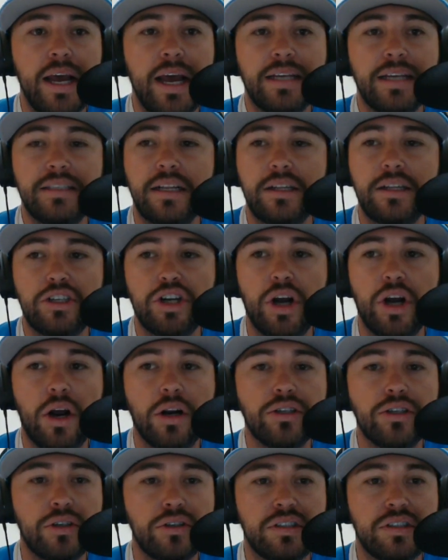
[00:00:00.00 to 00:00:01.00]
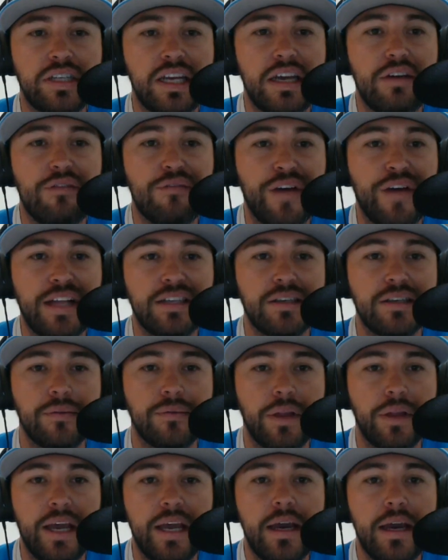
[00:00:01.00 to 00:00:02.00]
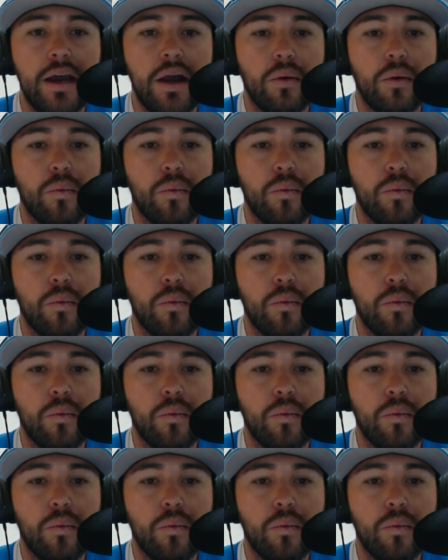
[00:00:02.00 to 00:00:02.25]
is that the Chargers defensively